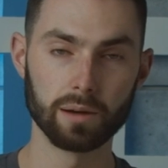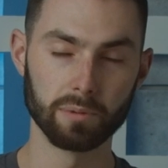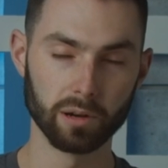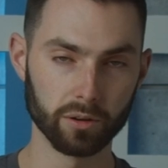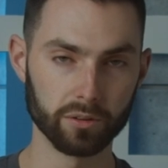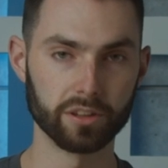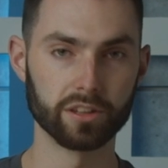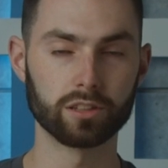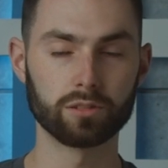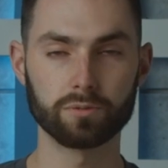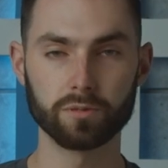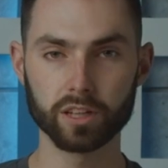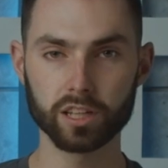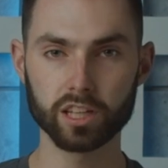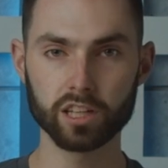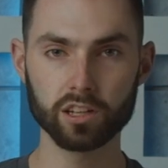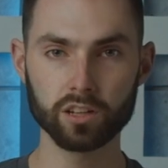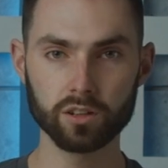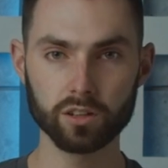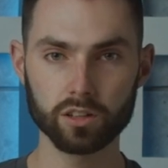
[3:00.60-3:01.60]
about this
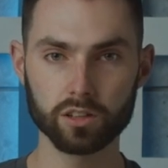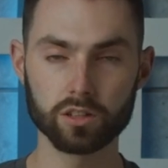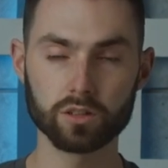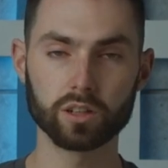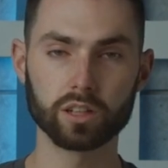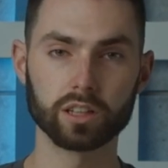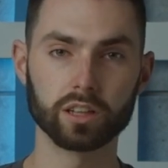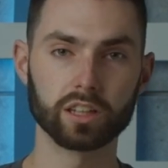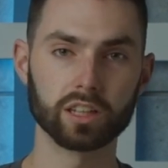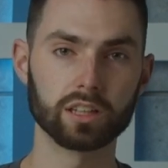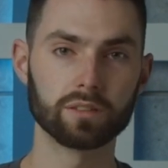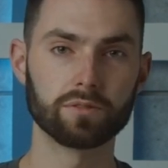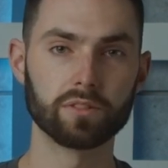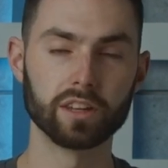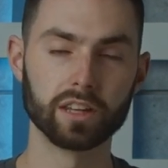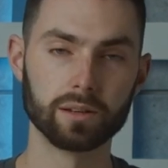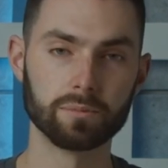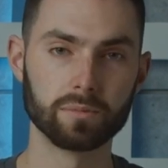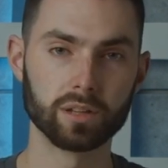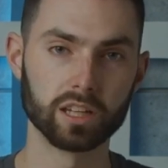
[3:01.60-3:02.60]
video, you can leave
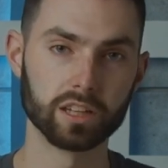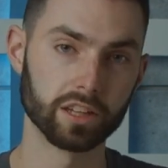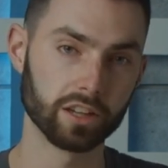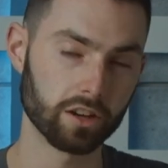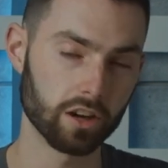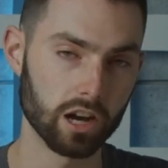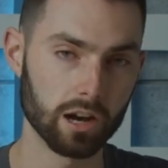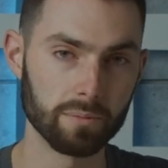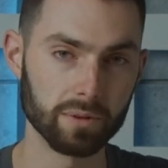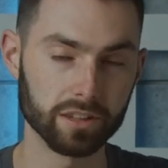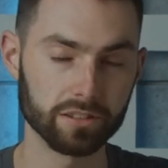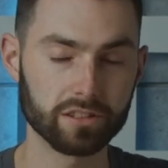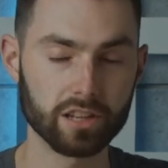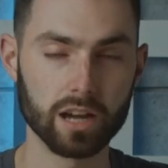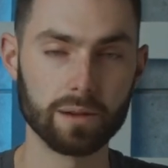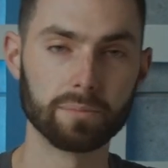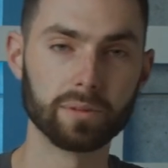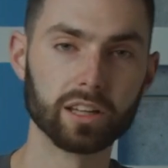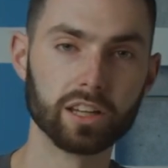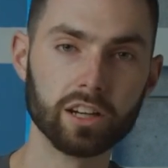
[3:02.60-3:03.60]
them in the comments
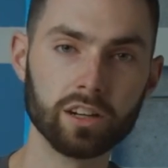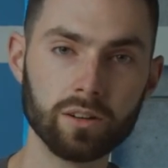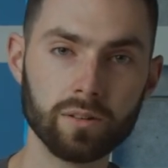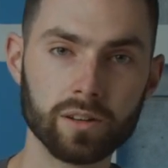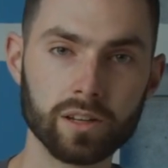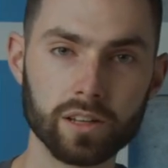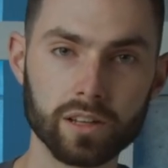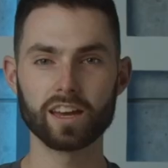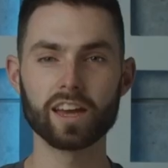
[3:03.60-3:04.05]
down below.